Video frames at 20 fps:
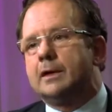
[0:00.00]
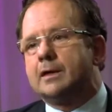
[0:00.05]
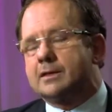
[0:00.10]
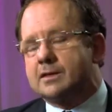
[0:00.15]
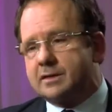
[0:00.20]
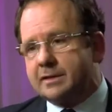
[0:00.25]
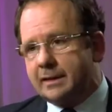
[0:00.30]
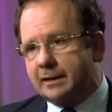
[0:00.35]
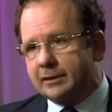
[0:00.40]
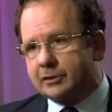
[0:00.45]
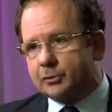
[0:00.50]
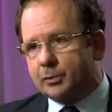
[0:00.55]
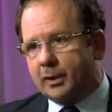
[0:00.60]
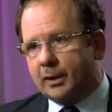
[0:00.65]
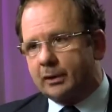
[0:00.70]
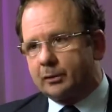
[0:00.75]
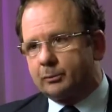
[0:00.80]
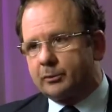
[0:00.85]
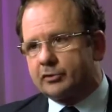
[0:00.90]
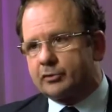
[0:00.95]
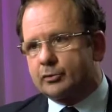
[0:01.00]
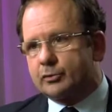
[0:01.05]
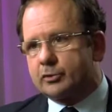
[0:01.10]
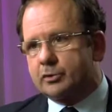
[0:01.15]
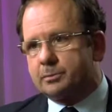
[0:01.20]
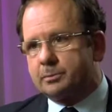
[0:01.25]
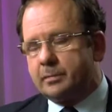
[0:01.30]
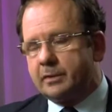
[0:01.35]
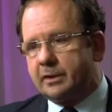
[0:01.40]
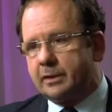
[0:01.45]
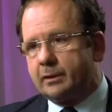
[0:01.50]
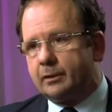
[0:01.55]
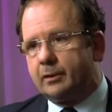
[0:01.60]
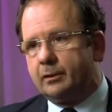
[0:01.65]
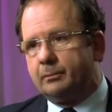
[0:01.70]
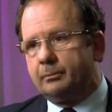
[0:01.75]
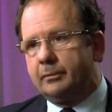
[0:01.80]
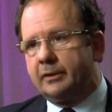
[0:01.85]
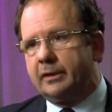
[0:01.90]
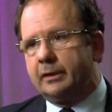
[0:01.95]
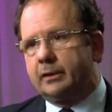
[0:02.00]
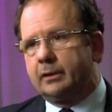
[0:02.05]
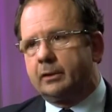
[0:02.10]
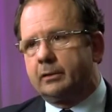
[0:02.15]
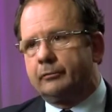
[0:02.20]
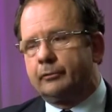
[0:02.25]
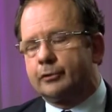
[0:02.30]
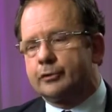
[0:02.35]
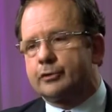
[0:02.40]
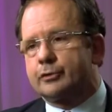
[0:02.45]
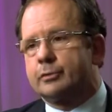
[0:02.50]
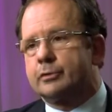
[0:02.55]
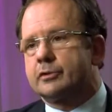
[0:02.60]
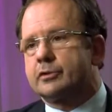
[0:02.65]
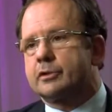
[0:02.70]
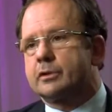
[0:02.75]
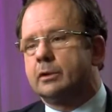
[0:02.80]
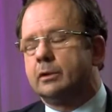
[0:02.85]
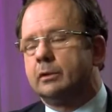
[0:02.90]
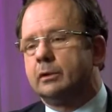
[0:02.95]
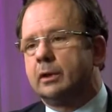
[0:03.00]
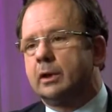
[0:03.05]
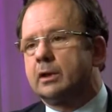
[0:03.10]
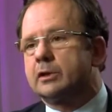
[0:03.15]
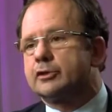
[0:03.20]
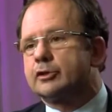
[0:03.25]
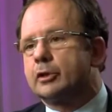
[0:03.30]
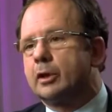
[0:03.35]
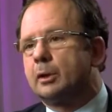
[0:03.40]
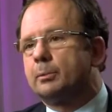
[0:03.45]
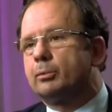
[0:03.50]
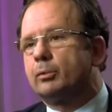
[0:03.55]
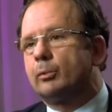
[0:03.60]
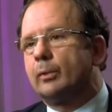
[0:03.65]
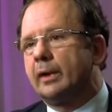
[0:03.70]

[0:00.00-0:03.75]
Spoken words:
STEEL trial, which was BR versus R-CHOP,